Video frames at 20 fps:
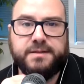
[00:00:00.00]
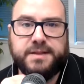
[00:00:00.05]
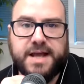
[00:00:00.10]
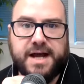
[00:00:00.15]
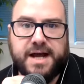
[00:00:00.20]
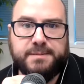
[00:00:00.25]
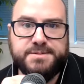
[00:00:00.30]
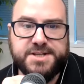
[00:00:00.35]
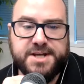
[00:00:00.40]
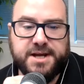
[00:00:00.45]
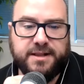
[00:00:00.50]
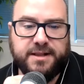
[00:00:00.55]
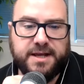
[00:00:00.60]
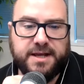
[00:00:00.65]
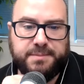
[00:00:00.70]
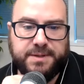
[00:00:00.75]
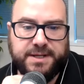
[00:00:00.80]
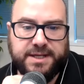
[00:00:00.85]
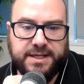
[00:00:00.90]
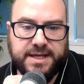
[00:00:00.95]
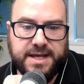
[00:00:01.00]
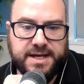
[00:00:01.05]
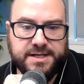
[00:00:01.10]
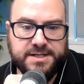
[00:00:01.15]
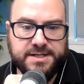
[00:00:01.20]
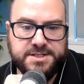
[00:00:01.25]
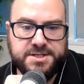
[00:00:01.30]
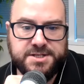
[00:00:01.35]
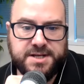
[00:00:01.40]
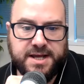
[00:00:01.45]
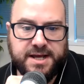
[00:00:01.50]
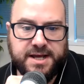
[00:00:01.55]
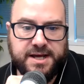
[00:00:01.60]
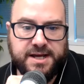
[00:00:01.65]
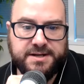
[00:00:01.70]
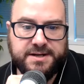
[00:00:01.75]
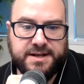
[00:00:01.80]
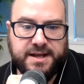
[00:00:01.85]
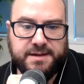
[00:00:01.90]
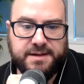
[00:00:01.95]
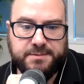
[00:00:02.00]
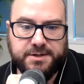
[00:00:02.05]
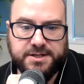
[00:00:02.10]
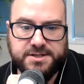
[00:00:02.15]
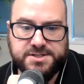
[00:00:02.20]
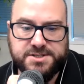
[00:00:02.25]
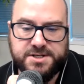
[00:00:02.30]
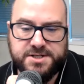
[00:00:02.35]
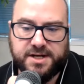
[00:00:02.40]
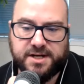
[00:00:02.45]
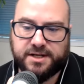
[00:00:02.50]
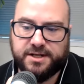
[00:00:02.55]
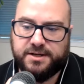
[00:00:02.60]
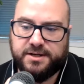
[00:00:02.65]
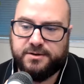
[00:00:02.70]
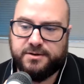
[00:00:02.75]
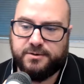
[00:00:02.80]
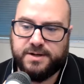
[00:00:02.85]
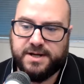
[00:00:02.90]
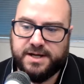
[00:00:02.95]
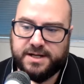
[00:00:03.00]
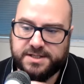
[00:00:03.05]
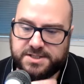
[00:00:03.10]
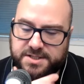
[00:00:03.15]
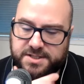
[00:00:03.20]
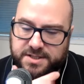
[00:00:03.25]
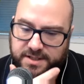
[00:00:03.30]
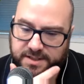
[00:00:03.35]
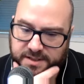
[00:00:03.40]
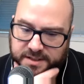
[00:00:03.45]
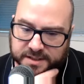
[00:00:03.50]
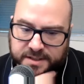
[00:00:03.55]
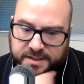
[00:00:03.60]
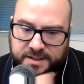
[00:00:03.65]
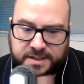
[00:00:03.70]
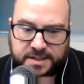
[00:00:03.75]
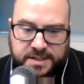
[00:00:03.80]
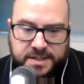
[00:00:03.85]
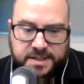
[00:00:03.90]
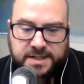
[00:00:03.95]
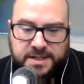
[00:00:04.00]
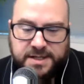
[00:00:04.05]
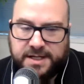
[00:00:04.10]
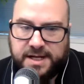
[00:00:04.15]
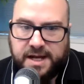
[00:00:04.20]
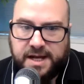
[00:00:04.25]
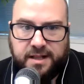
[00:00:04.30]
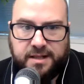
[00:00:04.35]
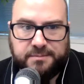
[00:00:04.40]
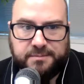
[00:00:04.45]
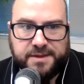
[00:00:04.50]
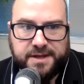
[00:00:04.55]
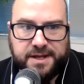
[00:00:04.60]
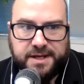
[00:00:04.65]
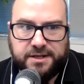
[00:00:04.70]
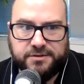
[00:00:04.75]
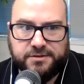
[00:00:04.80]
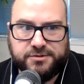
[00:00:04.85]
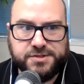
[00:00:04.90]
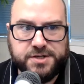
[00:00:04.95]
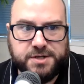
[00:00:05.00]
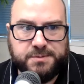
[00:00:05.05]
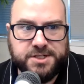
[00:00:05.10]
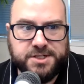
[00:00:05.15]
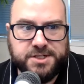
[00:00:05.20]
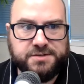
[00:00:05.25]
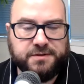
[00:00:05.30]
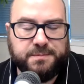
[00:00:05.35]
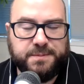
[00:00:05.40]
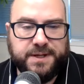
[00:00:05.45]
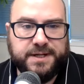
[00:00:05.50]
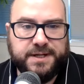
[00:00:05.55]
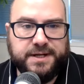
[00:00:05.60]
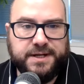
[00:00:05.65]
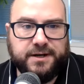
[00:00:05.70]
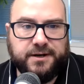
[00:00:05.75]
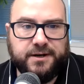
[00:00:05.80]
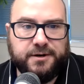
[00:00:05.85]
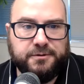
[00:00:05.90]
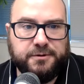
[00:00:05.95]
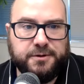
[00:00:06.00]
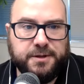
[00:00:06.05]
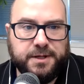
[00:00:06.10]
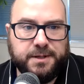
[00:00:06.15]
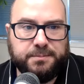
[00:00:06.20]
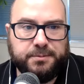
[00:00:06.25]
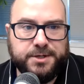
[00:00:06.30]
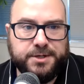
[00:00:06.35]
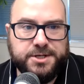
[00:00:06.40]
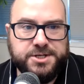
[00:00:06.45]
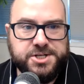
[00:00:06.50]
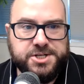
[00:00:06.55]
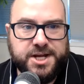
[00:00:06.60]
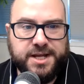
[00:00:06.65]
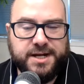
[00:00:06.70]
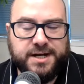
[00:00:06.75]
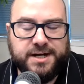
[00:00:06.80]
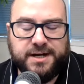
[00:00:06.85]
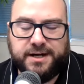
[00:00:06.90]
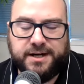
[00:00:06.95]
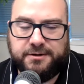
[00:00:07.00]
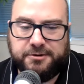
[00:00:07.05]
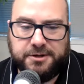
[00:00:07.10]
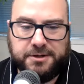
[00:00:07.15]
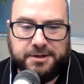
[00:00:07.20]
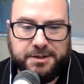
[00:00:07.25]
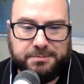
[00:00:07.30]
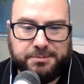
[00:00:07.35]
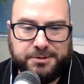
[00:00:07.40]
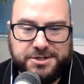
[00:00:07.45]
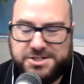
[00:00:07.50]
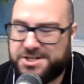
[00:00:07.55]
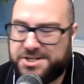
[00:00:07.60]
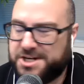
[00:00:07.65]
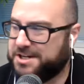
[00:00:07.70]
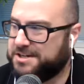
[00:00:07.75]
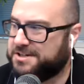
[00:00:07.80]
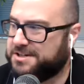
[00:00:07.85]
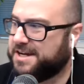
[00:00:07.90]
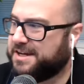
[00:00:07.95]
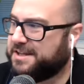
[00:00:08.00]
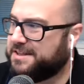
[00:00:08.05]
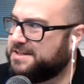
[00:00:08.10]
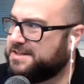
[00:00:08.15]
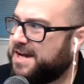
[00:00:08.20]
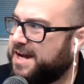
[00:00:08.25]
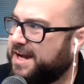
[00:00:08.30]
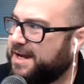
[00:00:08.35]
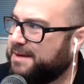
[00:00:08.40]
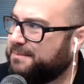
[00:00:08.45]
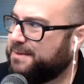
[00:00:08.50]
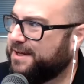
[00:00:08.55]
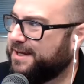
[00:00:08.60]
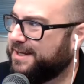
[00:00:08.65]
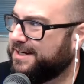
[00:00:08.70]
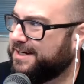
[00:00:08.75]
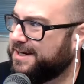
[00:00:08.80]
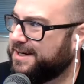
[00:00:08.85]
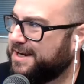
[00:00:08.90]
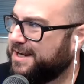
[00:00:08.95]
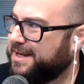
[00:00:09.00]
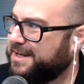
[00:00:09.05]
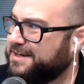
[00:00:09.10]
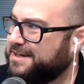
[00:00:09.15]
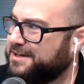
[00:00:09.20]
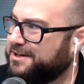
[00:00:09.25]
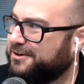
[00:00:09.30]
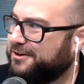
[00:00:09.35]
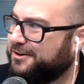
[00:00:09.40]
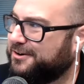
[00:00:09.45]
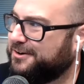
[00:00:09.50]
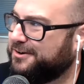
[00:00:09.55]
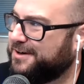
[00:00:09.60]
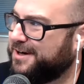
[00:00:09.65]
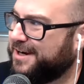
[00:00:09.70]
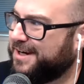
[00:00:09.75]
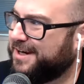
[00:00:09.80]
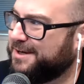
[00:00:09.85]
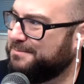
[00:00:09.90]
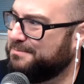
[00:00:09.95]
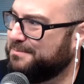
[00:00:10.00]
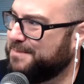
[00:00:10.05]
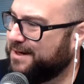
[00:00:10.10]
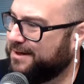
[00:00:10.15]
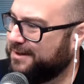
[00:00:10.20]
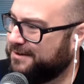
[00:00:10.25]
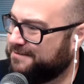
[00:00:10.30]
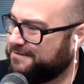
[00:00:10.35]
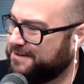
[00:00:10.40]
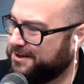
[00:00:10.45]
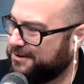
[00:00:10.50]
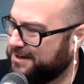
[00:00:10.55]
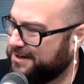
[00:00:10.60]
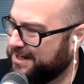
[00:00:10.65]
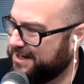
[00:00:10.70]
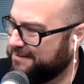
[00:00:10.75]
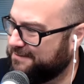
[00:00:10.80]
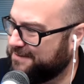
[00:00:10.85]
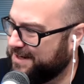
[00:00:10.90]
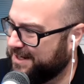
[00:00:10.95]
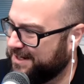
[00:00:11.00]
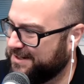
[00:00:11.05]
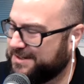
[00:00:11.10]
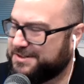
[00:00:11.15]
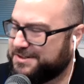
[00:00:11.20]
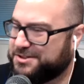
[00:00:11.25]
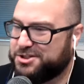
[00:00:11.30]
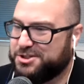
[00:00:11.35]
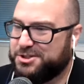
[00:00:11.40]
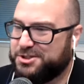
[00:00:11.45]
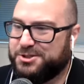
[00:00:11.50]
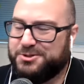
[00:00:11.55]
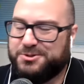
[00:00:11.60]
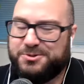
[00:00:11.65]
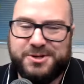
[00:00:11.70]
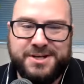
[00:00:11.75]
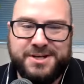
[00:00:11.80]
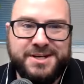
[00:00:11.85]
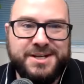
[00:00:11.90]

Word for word: labs, LABS at amiqus.co. Excellent. Yeah. Callum, thank you so much for being here. I really appreciate it. I really appreciate you taking the time in your middle of your evening to